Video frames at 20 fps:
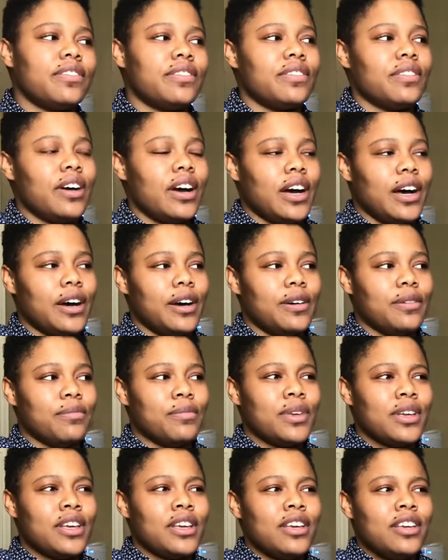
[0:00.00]
of
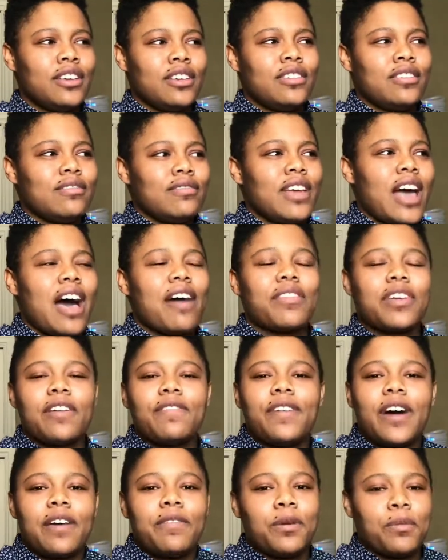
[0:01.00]
having a
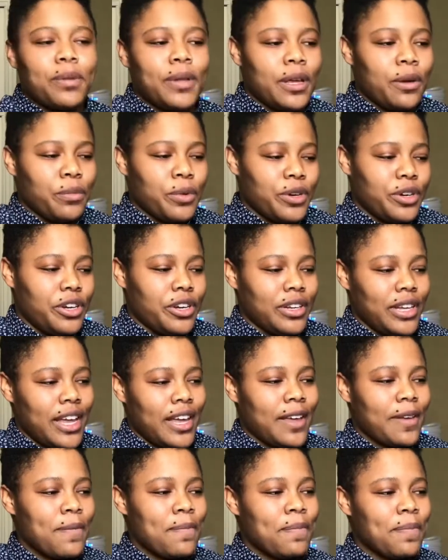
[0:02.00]
5-year plan where you're
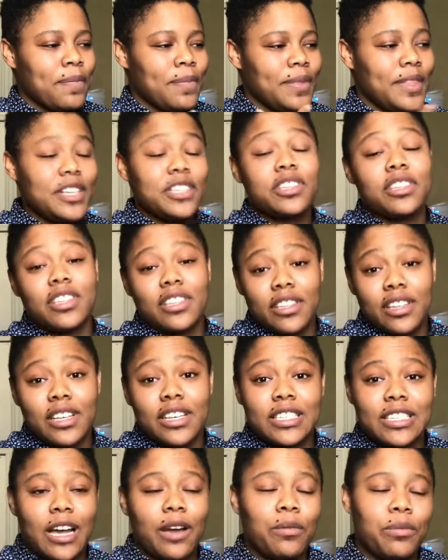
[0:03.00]
like, these are the
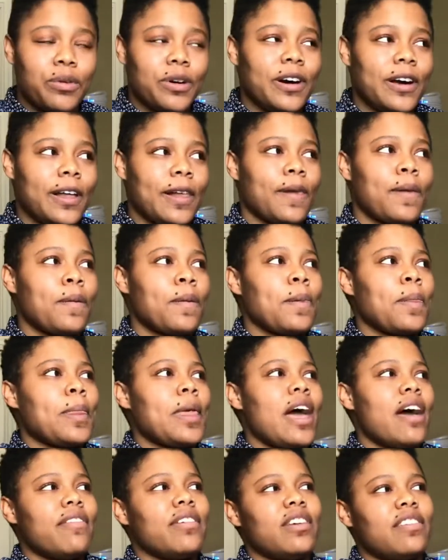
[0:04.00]
things I want,
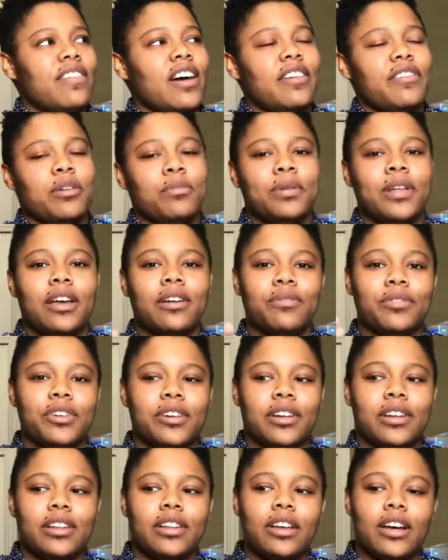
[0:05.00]
having a 5-year plan
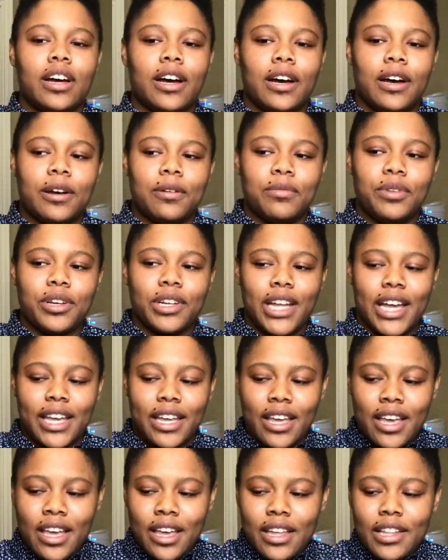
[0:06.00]
where you're like,
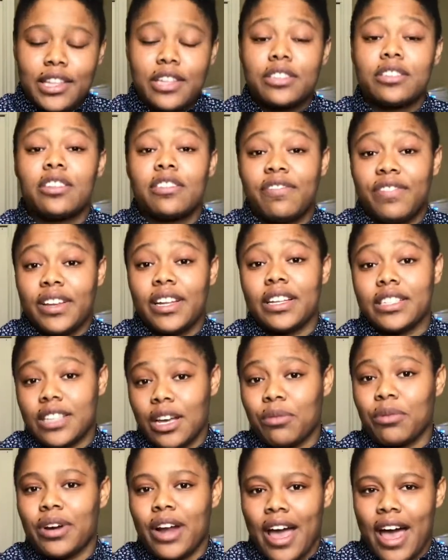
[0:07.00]
these are the feelings
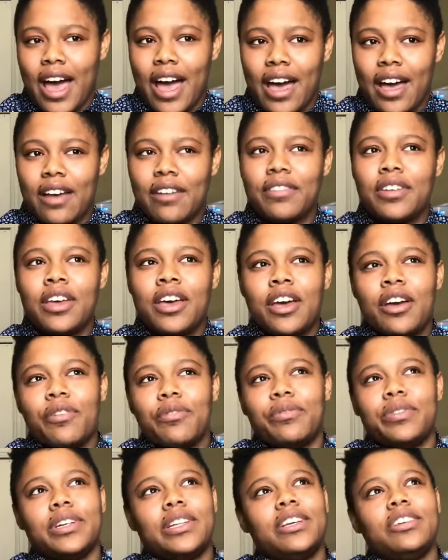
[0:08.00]
I want to have,
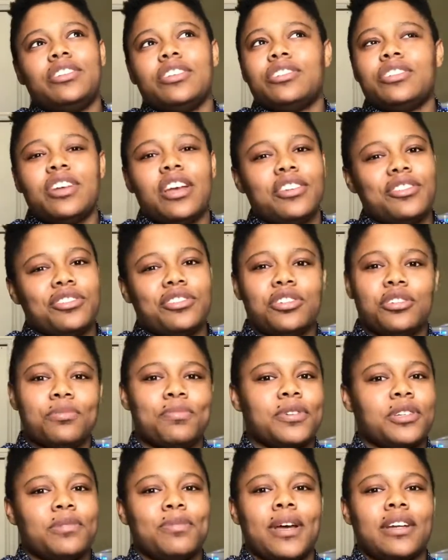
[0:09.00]
really just changes your
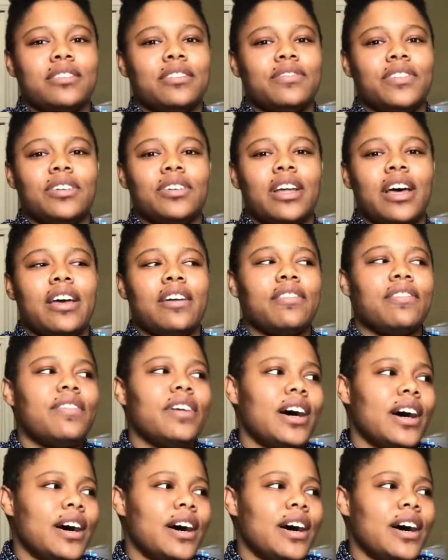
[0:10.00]
perspective on life.